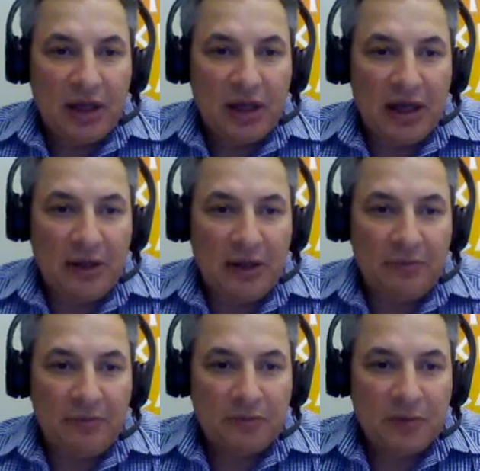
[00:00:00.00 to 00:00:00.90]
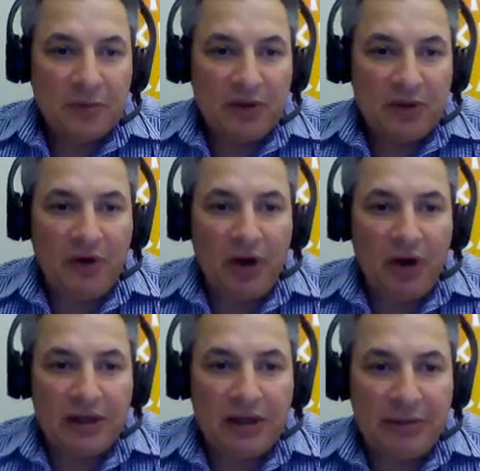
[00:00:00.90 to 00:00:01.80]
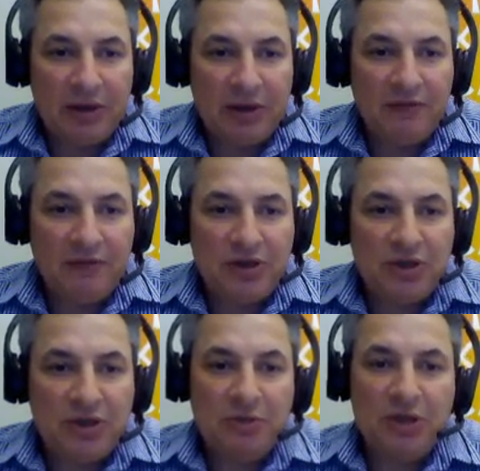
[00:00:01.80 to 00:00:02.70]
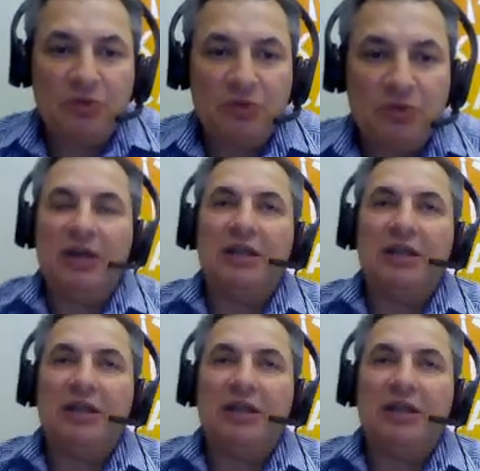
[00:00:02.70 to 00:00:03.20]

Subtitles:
the file naming conventions, because what we